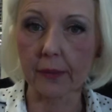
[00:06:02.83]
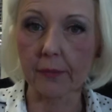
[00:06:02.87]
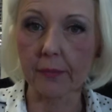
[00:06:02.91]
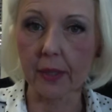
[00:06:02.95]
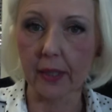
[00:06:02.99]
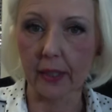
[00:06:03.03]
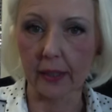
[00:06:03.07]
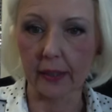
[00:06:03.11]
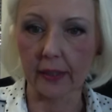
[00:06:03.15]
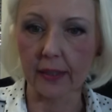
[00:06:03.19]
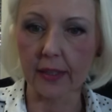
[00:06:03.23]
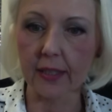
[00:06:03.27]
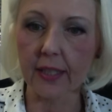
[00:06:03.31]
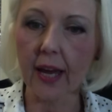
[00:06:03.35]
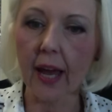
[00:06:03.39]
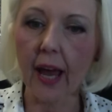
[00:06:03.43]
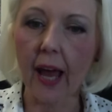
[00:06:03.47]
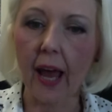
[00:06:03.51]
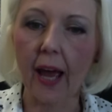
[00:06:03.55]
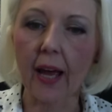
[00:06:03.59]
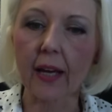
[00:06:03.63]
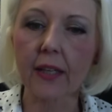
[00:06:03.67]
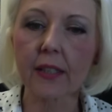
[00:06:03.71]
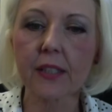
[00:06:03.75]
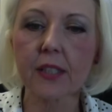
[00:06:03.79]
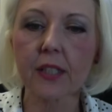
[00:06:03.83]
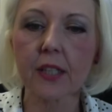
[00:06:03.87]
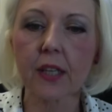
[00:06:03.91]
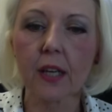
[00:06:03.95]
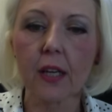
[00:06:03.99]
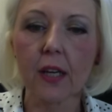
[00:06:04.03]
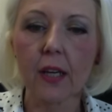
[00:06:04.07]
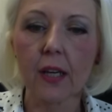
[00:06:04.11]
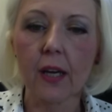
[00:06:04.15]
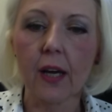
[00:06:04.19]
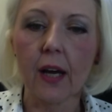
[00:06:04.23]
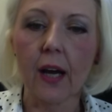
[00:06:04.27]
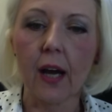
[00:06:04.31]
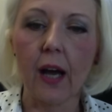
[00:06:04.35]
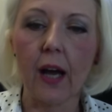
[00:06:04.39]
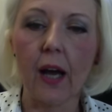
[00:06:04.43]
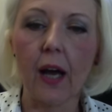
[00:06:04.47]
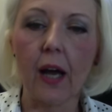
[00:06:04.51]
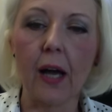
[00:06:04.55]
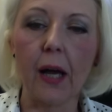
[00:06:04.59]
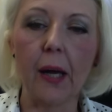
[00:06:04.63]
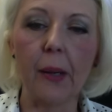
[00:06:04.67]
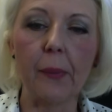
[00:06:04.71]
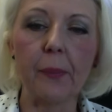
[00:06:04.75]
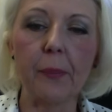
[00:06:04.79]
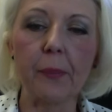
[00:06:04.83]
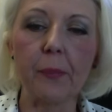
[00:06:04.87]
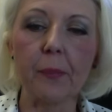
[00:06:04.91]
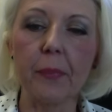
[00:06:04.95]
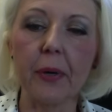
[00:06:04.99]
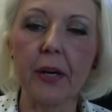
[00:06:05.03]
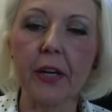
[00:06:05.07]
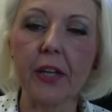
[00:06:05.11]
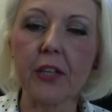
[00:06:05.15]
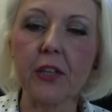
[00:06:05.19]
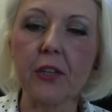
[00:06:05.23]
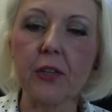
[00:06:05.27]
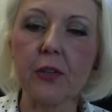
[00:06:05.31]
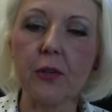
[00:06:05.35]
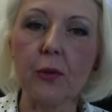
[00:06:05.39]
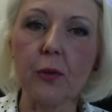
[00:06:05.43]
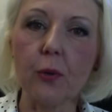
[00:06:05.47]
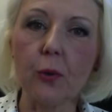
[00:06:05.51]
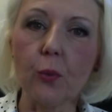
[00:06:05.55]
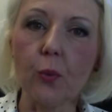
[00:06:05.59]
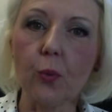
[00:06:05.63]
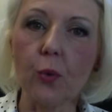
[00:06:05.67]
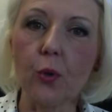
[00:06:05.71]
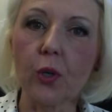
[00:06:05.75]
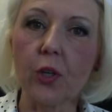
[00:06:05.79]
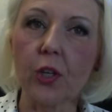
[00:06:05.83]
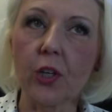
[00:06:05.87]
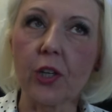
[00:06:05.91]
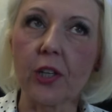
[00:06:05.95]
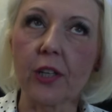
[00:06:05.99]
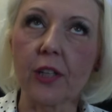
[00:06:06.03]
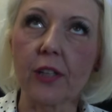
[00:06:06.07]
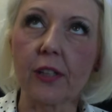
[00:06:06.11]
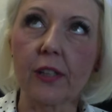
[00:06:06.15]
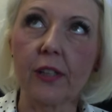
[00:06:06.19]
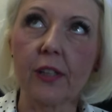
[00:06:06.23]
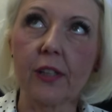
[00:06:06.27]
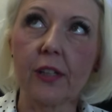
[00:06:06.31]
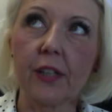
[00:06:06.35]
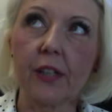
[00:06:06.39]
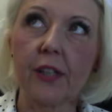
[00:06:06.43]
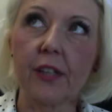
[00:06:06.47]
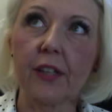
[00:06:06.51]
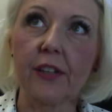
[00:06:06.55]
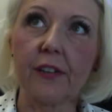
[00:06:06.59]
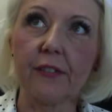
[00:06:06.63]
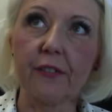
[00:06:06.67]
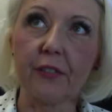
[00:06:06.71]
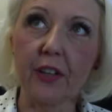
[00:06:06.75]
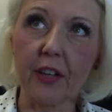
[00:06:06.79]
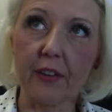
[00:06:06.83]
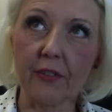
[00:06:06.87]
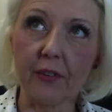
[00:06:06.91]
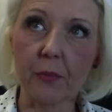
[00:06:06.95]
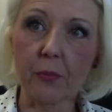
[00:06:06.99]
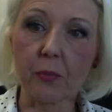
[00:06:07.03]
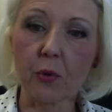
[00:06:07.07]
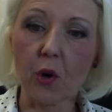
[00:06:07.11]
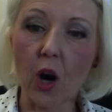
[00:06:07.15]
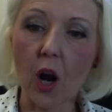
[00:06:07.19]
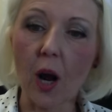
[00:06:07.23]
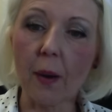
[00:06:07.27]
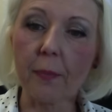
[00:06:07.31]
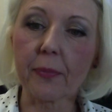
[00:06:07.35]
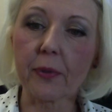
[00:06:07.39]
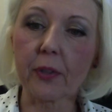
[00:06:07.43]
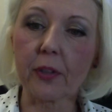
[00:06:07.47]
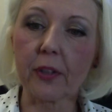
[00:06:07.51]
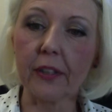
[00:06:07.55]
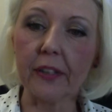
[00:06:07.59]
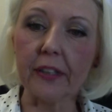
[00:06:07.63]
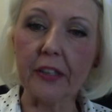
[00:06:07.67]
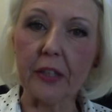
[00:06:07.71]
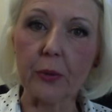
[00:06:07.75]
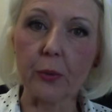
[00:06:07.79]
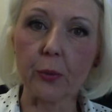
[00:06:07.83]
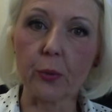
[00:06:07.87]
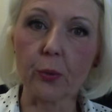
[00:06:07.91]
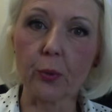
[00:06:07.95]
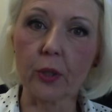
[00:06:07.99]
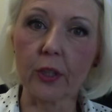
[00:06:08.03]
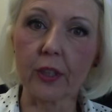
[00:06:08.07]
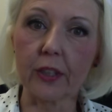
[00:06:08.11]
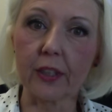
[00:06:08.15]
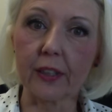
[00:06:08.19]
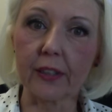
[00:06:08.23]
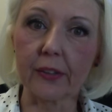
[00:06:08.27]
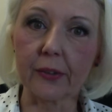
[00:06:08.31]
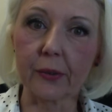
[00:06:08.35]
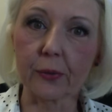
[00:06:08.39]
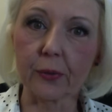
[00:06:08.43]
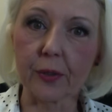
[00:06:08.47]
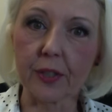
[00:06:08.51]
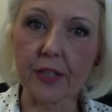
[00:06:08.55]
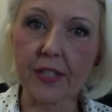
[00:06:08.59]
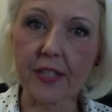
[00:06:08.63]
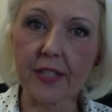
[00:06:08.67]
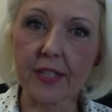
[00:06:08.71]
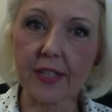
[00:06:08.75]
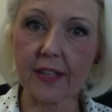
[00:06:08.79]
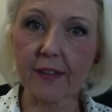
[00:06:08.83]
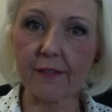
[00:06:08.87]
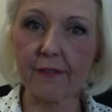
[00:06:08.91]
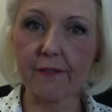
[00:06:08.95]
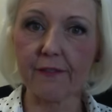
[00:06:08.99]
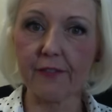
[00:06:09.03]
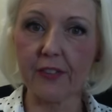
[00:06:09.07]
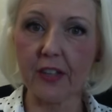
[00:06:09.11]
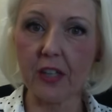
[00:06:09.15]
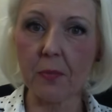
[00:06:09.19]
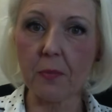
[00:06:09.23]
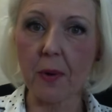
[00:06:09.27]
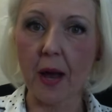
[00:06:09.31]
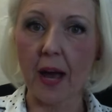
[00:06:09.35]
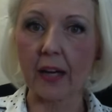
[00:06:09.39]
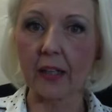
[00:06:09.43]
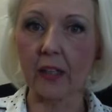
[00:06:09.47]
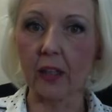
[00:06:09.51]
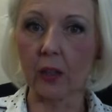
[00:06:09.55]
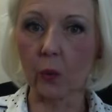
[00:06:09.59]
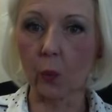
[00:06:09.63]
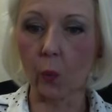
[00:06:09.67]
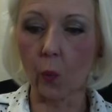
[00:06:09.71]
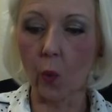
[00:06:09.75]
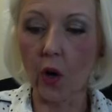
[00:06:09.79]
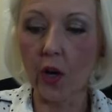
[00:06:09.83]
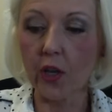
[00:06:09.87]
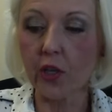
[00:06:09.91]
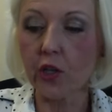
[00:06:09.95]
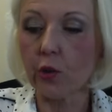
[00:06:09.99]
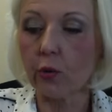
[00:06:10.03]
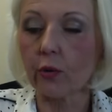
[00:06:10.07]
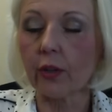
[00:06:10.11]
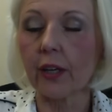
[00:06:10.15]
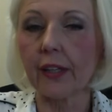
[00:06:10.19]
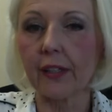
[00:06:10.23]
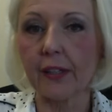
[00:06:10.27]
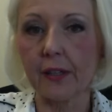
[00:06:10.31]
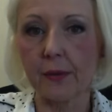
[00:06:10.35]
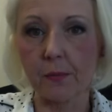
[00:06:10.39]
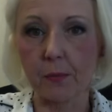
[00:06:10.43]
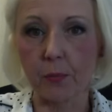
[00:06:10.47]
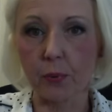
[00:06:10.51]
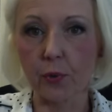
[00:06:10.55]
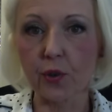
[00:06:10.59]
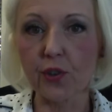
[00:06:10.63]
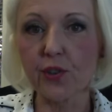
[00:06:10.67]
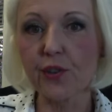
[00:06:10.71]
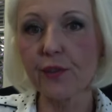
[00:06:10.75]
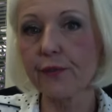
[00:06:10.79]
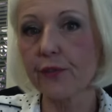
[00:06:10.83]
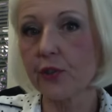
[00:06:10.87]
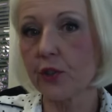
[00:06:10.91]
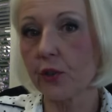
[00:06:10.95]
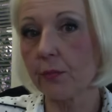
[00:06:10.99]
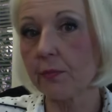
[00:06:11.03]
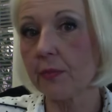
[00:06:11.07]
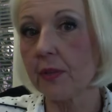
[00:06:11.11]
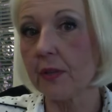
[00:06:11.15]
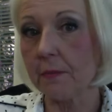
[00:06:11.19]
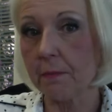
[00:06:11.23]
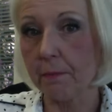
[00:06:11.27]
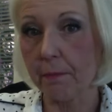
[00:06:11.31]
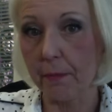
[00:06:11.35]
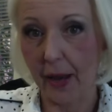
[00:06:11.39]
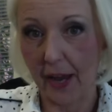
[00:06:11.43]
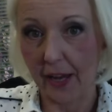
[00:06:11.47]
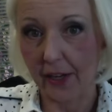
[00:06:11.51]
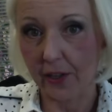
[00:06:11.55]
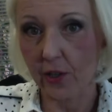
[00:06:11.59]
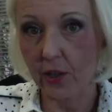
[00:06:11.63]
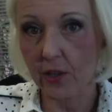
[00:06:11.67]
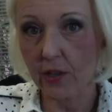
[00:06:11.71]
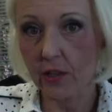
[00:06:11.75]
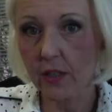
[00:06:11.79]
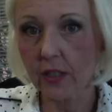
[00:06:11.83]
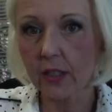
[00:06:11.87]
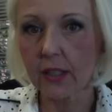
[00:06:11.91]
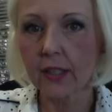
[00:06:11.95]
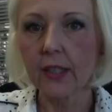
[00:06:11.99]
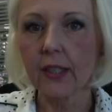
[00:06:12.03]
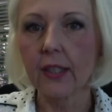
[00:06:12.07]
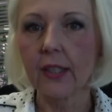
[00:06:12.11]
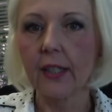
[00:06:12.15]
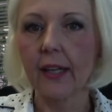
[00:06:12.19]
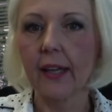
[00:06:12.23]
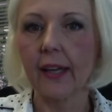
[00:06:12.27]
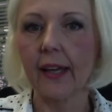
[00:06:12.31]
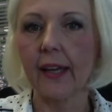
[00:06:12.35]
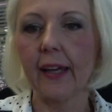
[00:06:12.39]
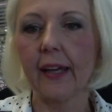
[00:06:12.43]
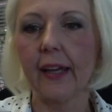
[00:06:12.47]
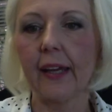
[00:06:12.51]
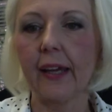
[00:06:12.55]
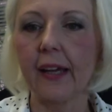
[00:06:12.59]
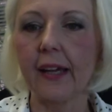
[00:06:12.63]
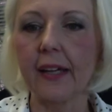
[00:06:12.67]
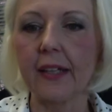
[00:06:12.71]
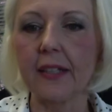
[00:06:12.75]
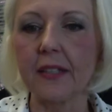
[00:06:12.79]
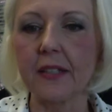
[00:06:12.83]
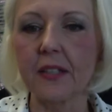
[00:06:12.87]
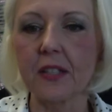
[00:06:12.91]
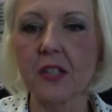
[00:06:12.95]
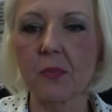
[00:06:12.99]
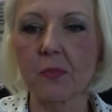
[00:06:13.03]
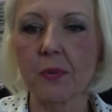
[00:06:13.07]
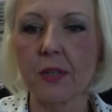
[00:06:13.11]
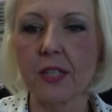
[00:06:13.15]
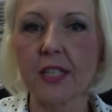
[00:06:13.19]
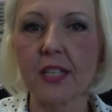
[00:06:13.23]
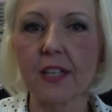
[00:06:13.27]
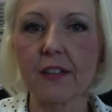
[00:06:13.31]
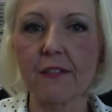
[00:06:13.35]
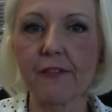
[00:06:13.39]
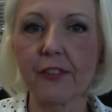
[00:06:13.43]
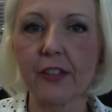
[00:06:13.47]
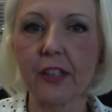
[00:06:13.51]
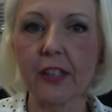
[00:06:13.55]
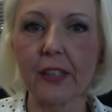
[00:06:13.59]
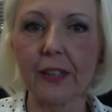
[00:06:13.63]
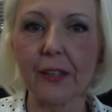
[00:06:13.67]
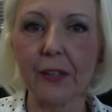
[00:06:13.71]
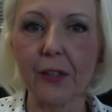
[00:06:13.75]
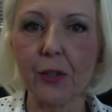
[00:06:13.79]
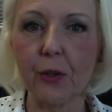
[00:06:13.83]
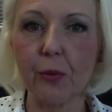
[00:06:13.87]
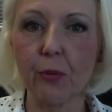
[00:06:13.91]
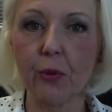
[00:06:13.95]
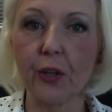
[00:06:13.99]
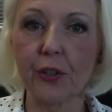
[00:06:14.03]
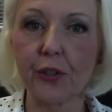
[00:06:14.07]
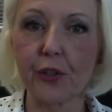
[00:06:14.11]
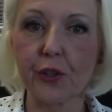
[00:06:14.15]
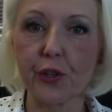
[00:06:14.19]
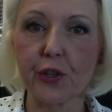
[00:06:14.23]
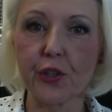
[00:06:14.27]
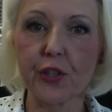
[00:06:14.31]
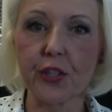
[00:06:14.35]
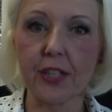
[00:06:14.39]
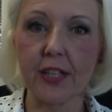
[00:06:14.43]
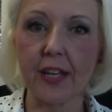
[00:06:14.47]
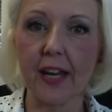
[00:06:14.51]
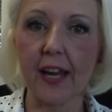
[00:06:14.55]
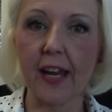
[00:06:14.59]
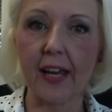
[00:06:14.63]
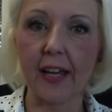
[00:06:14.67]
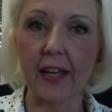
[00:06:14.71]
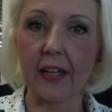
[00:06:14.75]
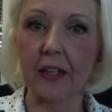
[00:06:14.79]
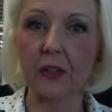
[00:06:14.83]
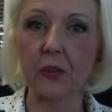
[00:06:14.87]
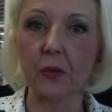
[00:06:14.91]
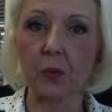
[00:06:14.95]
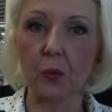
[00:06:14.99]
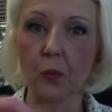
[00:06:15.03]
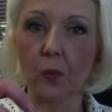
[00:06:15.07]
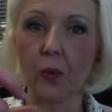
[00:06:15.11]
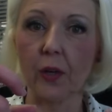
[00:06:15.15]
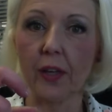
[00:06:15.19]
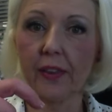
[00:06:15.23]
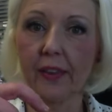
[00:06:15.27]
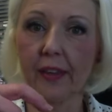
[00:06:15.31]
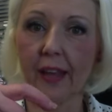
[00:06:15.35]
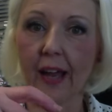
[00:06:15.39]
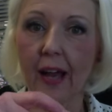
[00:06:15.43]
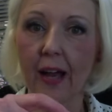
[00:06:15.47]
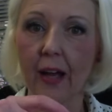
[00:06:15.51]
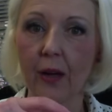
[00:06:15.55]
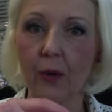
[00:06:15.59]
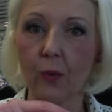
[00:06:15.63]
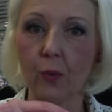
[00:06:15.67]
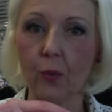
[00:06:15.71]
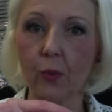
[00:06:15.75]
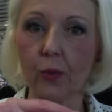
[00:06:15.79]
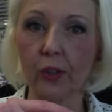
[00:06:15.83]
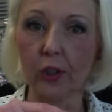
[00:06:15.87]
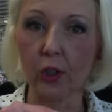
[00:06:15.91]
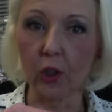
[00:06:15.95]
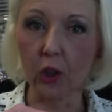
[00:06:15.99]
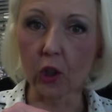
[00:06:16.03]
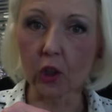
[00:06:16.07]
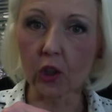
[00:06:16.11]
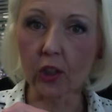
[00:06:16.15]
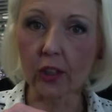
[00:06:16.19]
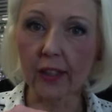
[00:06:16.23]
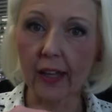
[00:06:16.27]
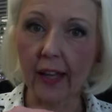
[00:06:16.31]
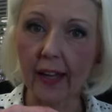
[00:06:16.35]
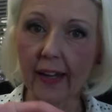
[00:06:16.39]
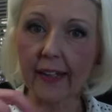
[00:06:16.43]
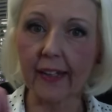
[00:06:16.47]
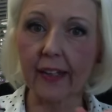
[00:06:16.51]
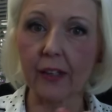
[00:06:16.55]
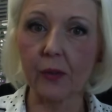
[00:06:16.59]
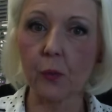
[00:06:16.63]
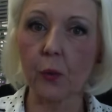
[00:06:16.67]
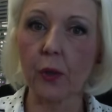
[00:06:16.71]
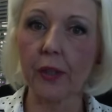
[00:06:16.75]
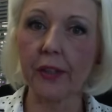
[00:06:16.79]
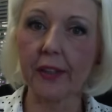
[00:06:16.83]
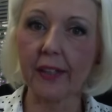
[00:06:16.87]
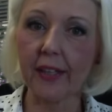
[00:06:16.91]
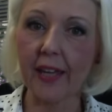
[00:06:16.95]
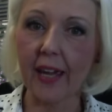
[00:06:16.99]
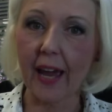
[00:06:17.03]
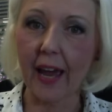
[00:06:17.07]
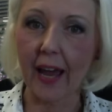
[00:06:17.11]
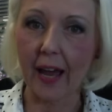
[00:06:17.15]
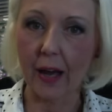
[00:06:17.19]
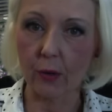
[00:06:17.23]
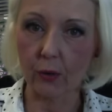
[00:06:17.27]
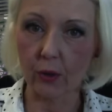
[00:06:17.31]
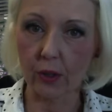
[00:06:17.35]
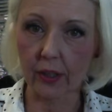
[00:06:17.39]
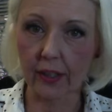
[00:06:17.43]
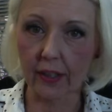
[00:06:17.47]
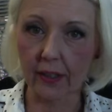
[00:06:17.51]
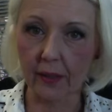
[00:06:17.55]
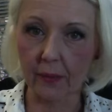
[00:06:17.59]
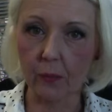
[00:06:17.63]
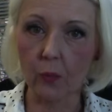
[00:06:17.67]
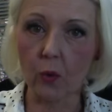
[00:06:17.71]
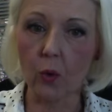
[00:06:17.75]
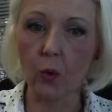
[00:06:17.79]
being attacked, but you will... if given properly, you will receive feedback on what you can improve to be better. And specifically, you understand what that would look like and what the outcome